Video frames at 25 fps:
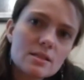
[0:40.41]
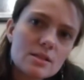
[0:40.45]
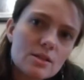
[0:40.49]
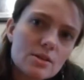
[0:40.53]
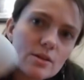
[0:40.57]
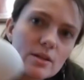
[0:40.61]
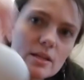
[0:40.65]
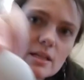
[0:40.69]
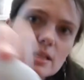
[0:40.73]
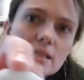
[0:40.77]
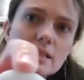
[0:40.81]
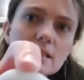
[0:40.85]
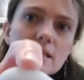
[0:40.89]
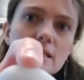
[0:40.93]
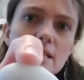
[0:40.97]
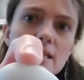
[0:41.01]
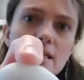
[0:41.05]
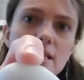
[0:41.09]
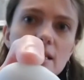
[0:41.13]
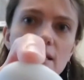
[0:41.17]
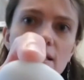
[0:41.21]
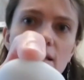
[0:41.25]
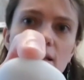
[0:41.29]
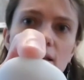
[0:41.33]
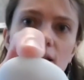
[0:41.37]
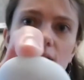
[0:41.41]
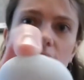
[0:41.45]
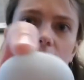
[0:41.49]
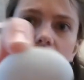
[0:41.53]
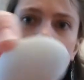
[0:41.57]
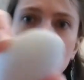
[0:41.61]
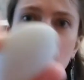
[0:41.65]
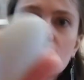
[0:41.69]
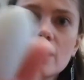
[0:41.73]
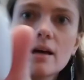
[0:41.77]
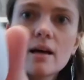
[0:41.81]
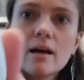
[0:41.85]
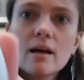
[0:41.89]
You can see
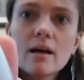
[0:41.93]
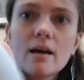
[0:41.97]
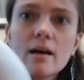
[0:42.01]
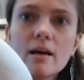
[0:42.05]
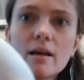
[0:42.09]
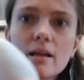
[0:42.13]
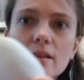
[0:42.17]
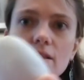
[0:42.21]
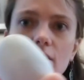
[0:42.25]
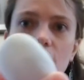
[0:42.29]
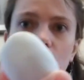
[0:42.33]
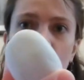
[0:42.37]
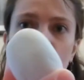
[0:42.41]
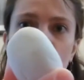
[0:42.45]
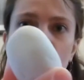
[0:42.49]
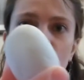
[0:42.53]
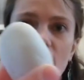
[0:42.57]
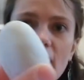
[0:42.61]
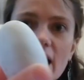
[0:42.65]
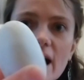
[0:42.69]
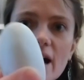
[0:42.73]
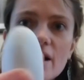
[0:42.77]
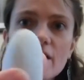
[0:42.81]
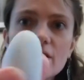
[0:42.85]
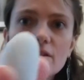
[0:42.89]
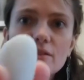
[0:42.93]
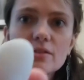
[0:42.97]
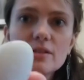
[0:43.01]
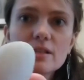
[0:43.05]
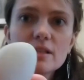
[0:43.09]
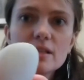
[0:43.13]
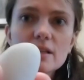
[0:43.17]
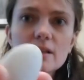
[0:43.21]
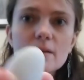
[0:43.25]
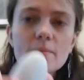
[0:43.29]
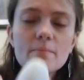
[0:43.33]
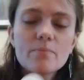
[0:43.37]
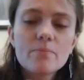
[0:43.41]
they're round,
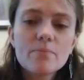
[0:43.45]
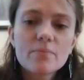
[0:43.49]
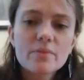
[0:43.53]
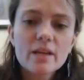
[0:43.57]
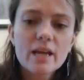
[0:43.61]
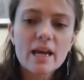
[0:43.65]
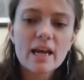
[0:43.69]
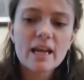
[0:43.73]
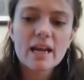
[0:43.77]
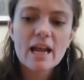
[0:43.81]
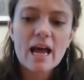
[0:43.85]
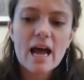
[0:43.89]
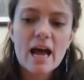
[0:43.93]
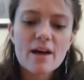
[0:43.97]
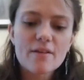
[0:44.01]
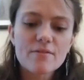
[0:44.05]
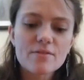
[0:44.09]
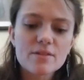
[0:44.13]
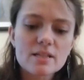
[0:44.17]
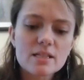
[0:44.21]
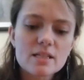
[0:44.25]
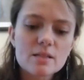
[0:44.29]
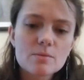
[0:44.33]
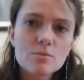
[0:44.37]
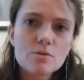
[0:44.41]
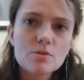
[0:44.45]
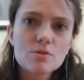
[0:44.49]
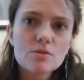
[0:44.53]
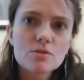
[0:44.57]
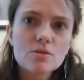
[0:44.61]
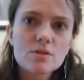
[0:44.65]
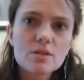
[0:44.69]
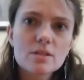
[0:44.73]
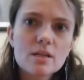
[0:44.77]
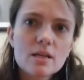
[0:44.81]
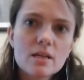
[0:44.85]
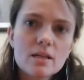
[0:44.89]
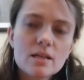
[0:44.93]
kind of have a
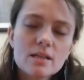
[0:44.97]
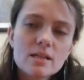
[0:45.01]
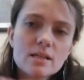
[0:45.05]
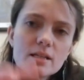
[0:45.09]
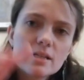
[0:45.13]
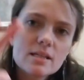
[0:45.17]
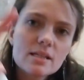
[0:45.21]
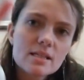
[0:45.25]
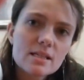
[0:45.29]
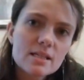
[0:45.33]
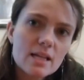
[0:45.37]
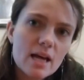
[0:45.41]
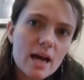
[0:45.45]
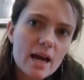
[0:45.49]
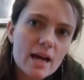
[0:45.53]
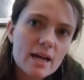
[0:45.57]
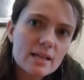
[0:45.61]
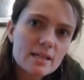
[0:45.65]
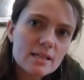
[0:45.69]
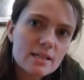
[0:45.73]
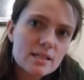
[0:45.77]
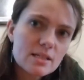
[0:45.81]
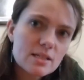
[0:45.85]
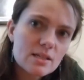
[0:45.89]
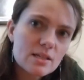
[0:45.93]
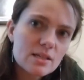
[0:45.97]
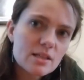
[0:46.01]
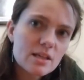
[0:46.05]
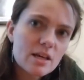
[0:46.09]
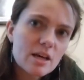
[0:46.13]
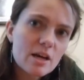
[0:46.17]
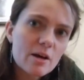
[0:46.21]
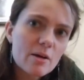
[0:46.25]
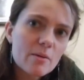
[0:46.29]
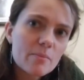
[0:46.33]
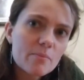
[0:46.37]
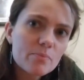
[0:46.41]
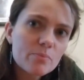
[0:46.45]
smooth sides to
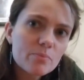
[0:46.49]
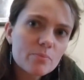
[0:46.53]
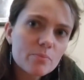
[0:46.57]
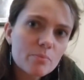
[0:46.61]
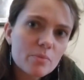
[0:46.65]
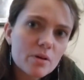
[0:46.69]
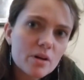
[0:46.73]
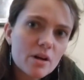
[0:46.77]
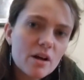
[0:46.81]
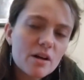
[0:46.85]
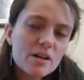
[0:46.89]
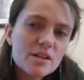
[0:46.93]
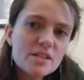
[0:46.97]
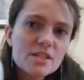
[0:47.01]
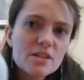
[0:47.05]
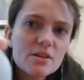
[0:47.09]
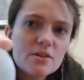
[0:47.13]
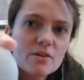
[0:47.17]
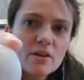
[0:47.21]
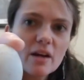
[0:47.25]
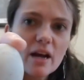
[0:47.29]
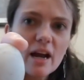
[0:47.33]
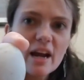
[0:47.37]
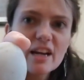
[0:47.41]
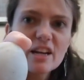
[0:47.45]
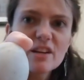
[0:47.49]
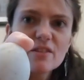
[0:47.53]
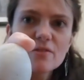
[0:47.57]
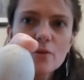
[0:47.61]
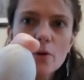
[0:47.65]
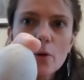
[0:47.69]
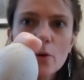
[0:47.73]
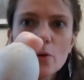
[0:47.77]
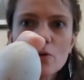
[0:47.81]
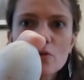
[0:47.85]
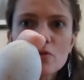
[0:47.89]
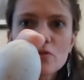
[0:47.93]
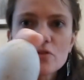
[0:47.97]
them, but also kind of
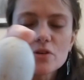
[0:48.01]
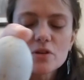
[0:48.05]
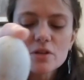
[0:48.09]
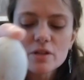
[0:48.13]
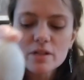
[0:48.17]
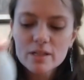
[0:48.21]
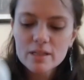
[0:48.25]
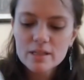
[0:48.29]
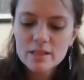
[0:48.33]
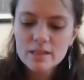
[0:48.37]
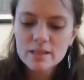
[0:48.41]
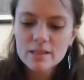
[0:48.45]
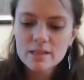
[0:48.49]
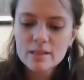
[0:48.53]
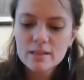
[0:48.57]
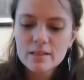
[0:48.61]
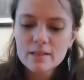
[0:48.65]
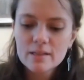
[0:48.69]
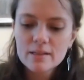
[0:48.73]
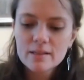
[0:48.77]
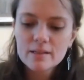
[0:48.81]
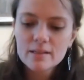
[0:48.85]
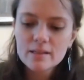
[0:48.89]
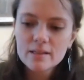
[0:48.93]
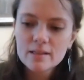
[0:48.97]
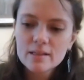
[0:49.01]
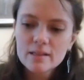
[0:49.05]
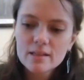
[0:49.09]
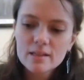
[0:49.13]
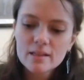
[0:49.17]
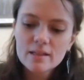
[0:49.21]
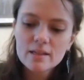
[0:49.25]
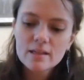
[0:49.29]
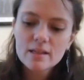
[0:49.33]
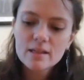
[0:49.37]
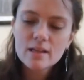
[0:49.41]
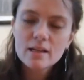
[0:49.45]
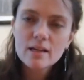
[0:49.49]
oval,
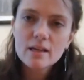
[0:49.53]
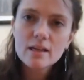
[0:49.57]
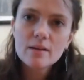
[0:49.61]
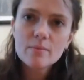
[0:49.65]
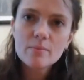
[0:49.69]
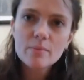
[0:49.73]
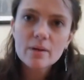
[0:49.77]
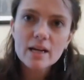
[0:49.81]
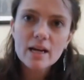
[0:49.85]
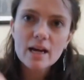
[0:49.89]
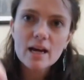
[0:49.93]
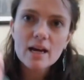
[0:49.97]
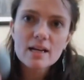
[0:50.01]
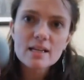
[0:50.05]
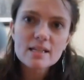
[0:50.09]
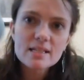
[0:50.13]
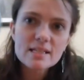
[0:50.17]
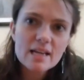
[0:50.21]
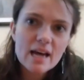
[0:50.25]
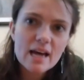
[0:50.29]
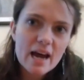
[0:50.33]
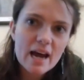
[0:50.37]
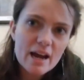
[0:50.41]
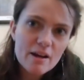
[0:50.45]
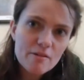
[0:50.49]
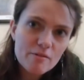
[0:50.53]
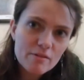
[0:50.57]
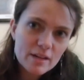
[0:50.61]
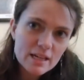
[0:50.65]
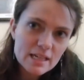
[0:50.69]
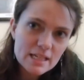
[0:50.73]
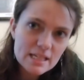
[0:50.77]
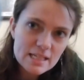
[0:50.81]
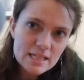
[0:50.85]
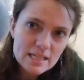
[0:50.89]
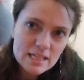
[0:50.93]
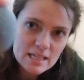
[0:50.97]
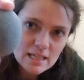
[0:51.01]
because I
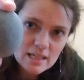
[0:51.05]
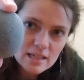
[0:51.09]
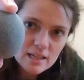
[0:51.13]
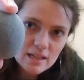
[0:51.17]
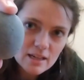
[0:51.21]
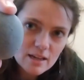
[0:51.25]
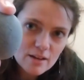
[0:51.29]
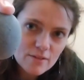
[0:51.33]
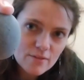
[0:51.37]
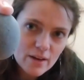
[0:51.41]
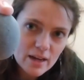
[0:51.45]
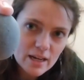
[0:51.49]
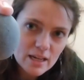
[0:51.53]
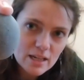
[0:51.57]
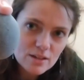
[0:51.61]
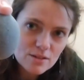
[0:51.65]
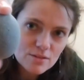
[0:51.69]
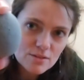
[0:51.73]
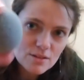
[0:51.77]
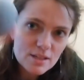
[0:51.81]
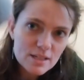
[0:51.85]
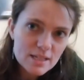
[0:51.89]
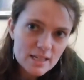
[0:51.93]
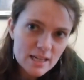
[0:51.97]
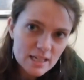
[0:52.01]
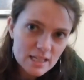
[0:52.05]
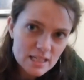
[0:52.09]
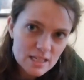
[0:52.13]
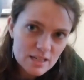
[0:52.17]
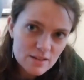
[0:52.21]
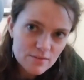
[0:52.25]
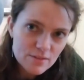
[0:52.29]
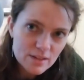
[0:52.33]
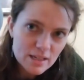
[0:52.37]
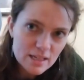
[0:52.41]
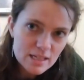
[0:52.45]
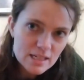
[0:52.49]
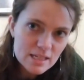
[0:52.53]
want to see if I can do these
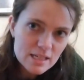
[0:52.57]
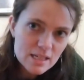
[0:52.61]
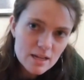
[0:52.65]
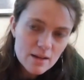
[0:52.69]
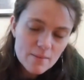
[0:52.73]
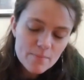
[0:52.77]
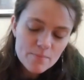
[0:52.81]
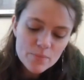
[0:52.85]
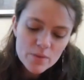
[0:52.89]
activities